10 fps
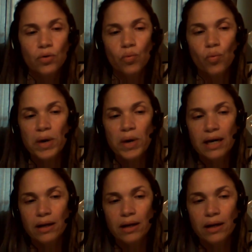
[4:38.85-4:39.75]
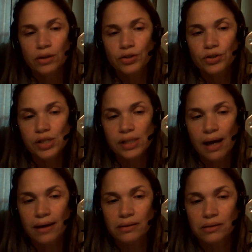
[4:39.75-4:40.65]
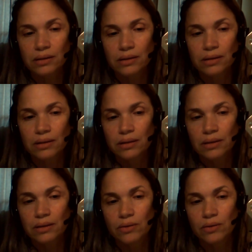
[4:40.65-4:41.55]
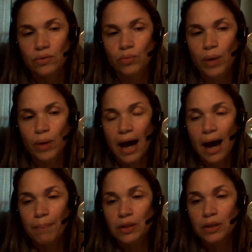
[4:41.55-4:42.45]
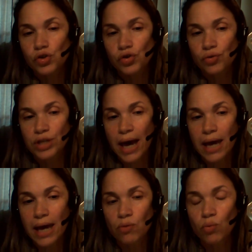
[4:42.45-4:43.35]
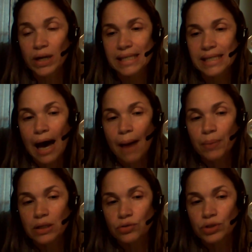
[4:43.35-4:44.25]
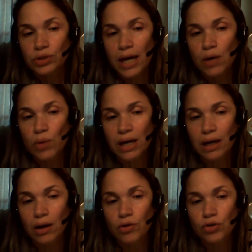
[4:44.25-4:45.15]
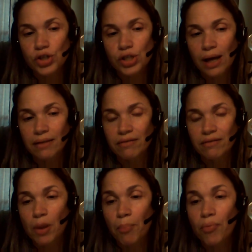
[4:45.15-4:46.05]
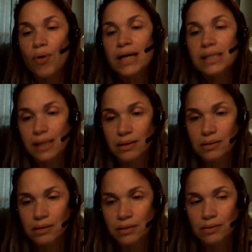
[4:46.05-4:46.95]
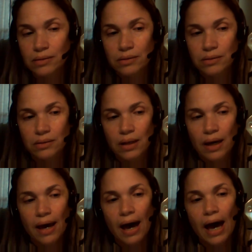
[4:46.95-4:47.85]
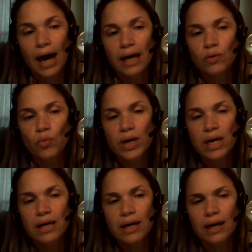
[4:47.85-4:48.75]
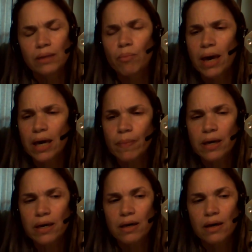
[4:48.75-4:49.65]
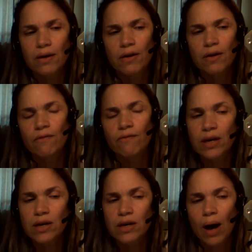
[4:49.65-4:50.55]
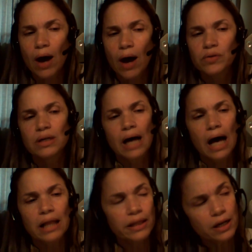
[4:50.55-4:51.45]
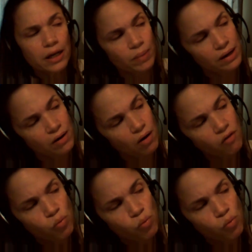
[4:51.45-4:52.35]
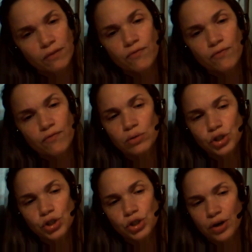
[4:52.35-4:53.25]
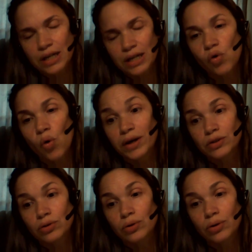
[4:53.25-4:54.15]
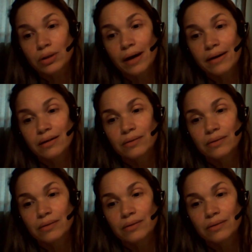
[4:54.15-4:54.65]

we can understand what happens today, what is happening today. We can understand the present, and we can maybe figure out a little bit of what our future is going to look like.